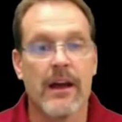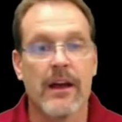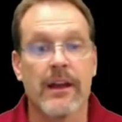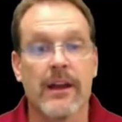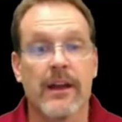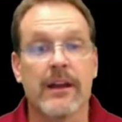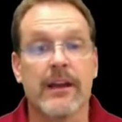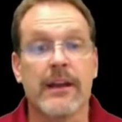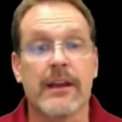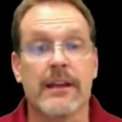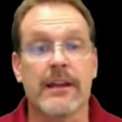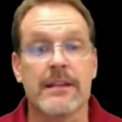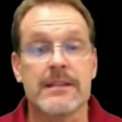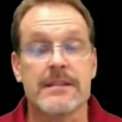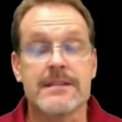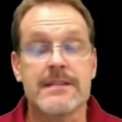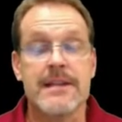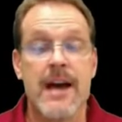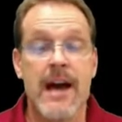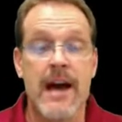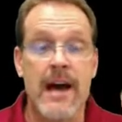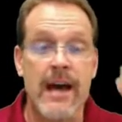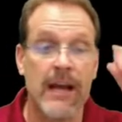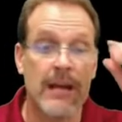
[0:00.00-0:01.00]
it is
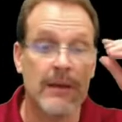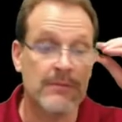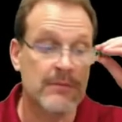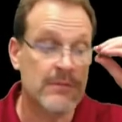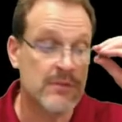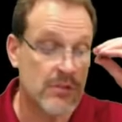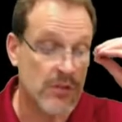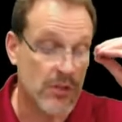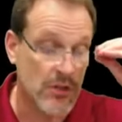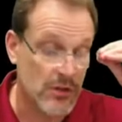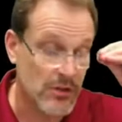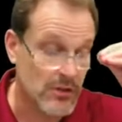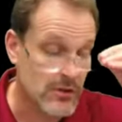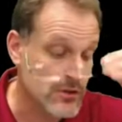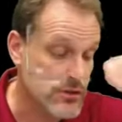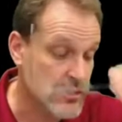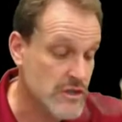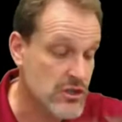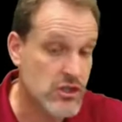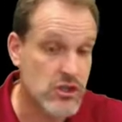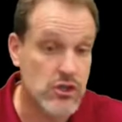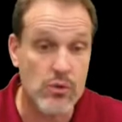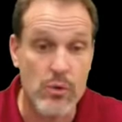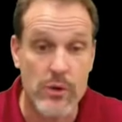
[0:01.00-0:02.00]
time to
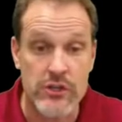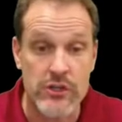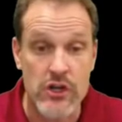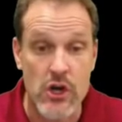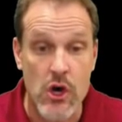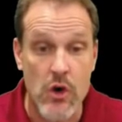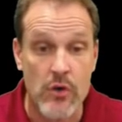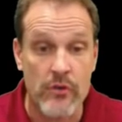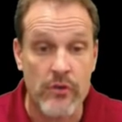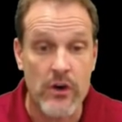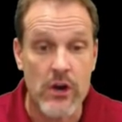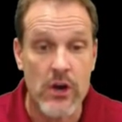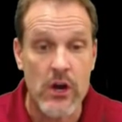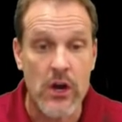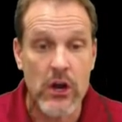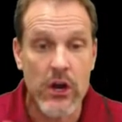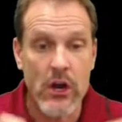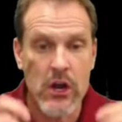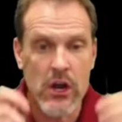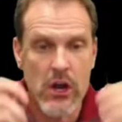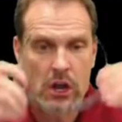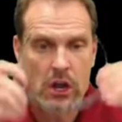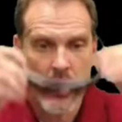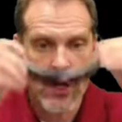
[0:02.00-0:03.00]
switch over
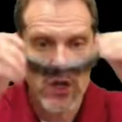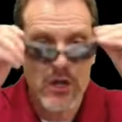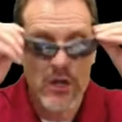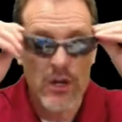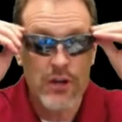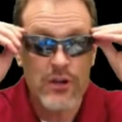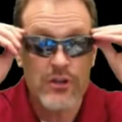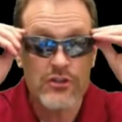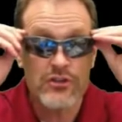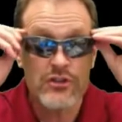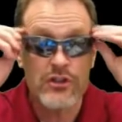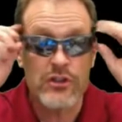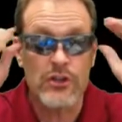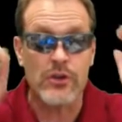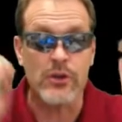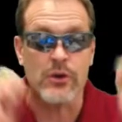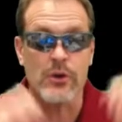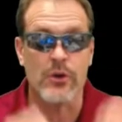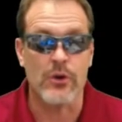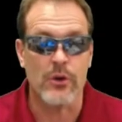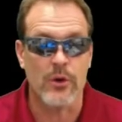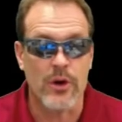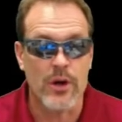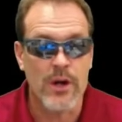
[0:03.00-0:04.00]

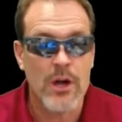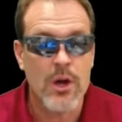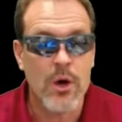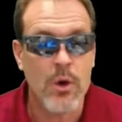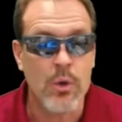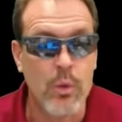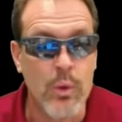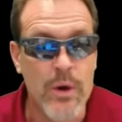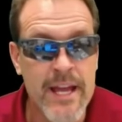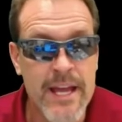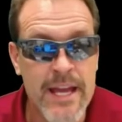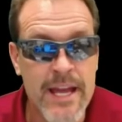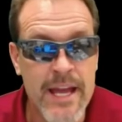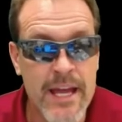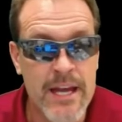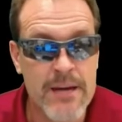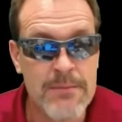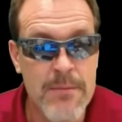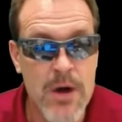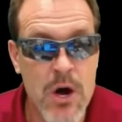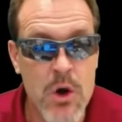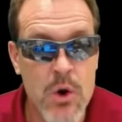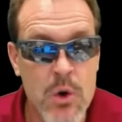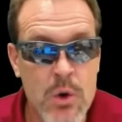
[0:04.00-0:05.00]
to weekend
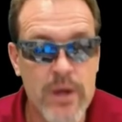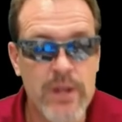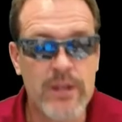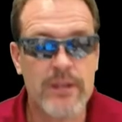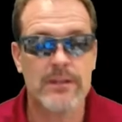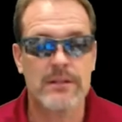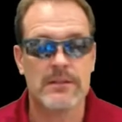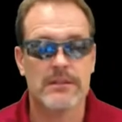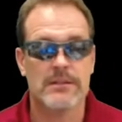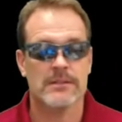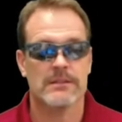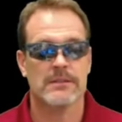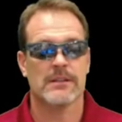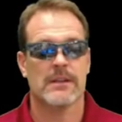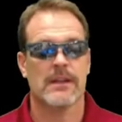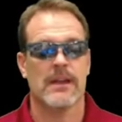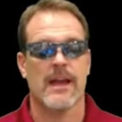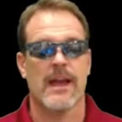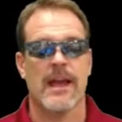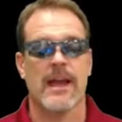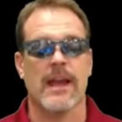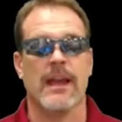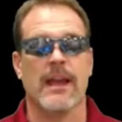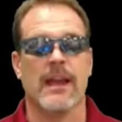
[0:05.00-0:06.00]
mode
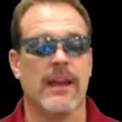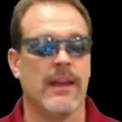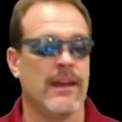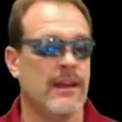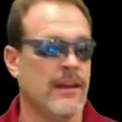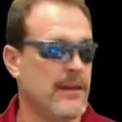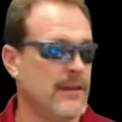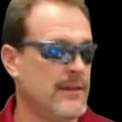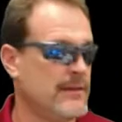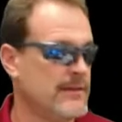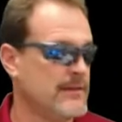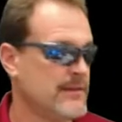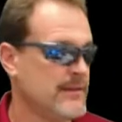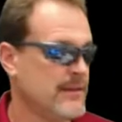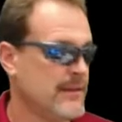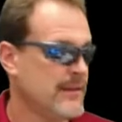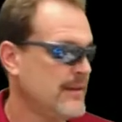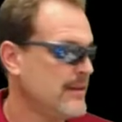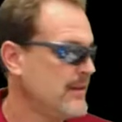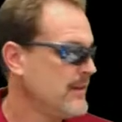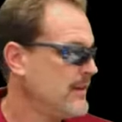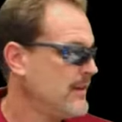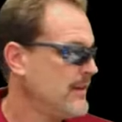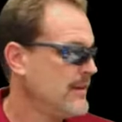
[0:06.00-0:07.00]
and
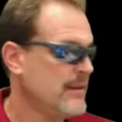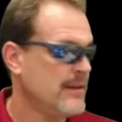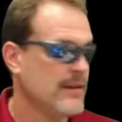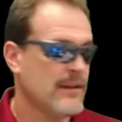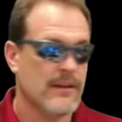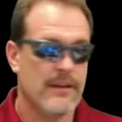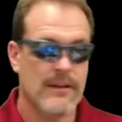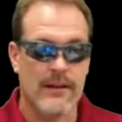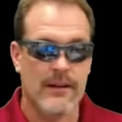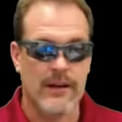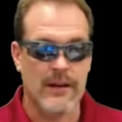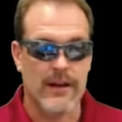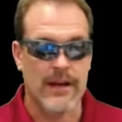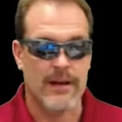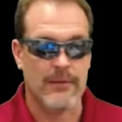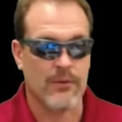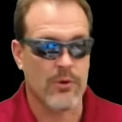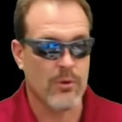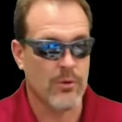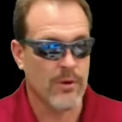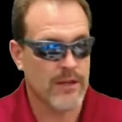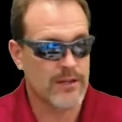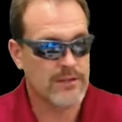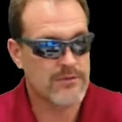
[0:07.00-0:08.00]
I'm
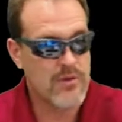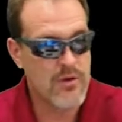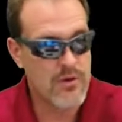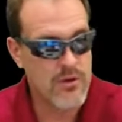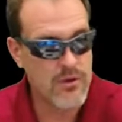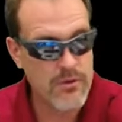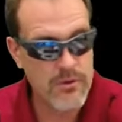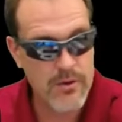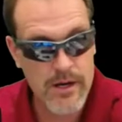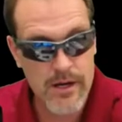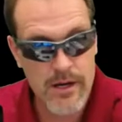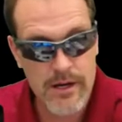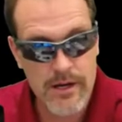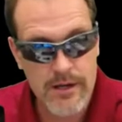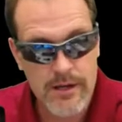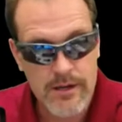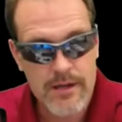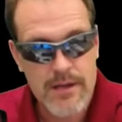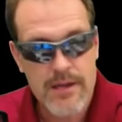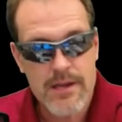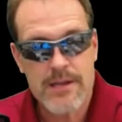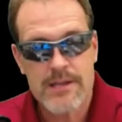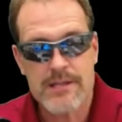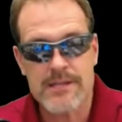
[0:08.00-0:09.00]
going to uh,
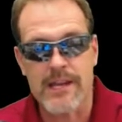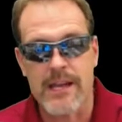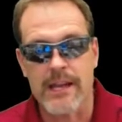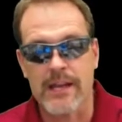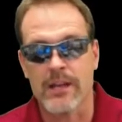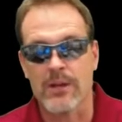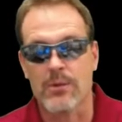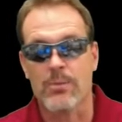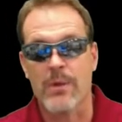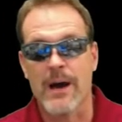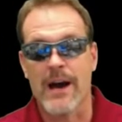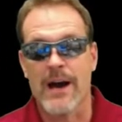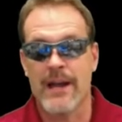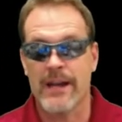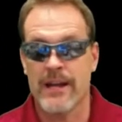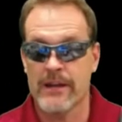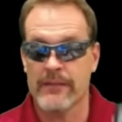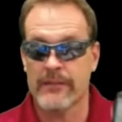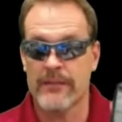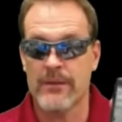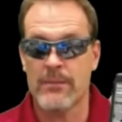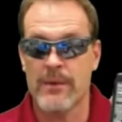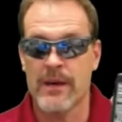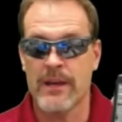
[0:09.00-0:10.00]
say goodbye to
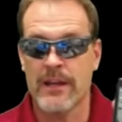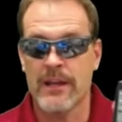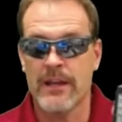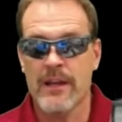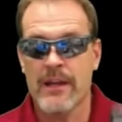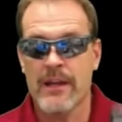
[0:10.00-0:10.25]
everybody.